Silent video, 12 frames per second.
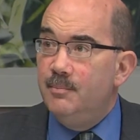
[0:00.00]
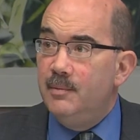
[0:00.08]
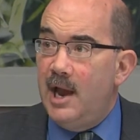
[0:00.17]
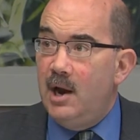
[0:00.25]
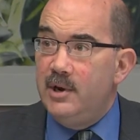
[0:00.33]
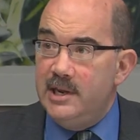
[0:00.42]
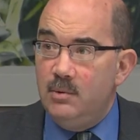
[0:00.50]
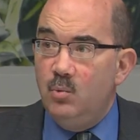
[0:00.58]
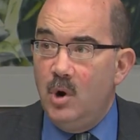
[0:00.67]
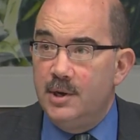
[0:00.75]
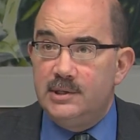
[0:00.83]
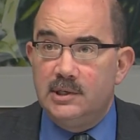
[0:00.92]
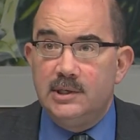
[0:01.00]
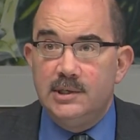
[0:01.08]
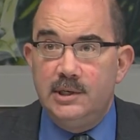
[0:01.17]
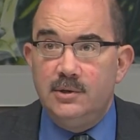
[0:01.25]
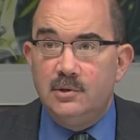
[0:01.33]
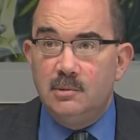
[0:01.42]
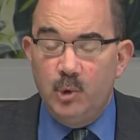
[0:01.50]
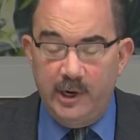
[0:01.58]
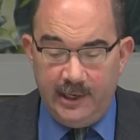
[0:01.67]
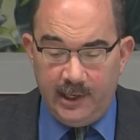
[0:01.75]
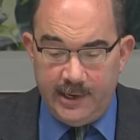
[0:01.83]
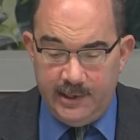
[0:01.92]
how he wants to continue to
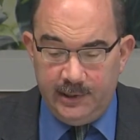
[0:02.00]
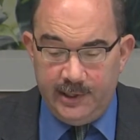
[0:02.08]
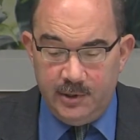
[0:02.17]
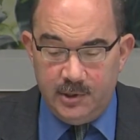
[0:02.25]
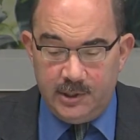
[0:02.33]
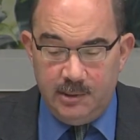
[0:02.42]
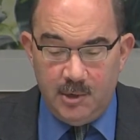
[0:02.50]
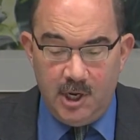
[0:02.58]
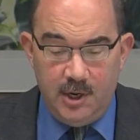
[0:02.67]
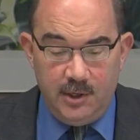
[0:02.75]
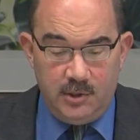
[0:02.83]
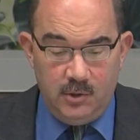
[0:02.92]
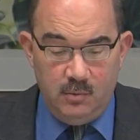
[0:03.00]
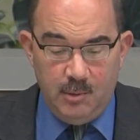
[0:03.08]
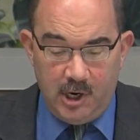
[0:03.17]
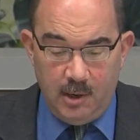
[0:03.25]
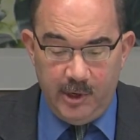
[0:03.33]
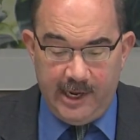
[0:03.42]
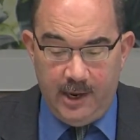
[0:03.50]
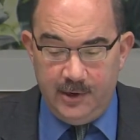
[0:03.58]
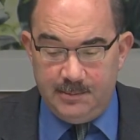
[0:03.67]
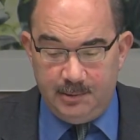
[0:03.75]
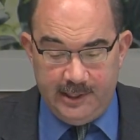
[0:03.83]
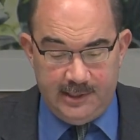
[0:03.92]
bring enlightened leadership to Montgomery
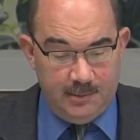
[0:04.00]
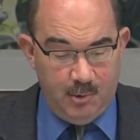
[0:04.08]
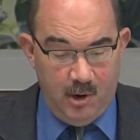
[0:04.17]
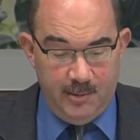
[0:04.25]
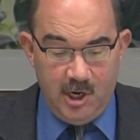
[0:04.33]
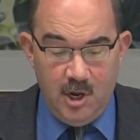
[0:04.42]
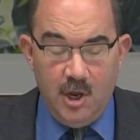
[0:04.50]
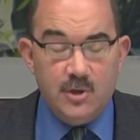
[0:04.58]
County's Police Department.